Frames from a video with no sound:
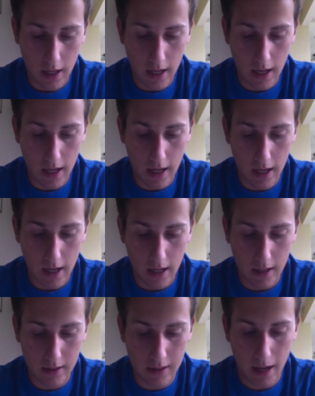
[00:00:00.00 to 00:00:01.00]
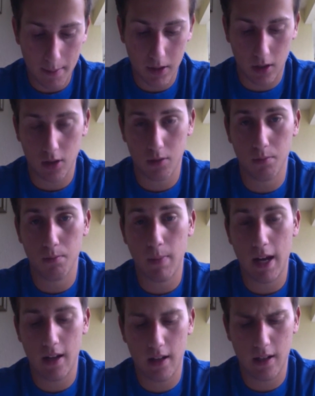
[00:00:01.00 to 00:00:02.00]
And Sabotage
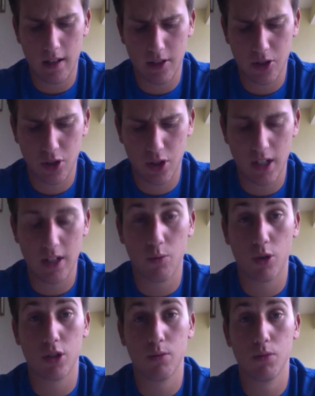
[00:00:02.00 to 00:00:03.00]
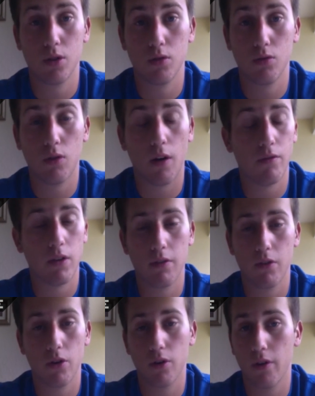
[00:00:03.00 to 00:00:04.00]
Match in Rush Team 2, I've
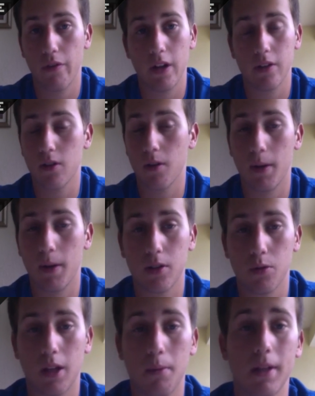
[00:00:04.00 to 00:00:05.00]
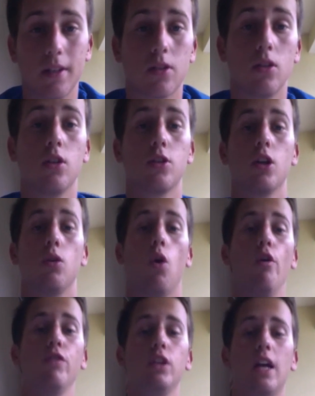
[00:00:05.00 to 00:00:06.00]
never heard of that, so I'm not sure what that means. So,
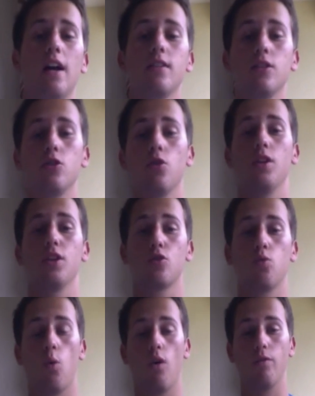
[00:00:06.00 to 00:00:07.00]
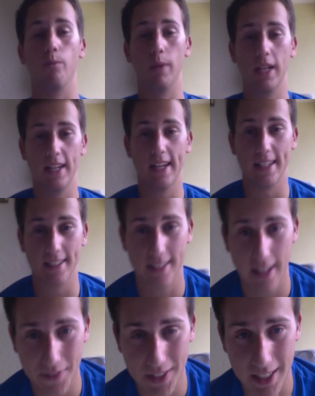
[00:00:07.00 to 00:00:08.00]
hopefully you guys enjoyed this 12-minute and
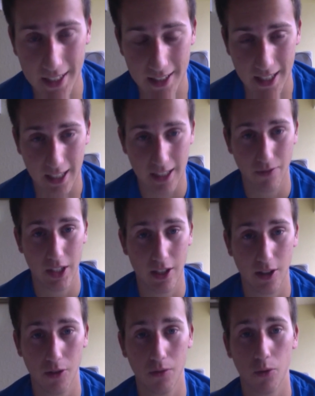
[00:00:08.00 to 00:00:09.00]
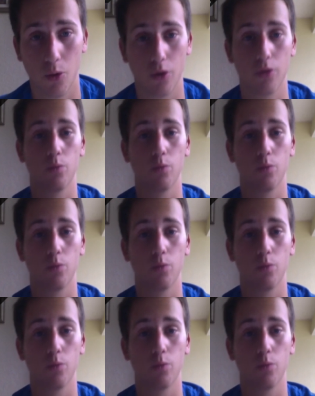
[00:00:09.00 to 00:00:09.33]
17-second video, or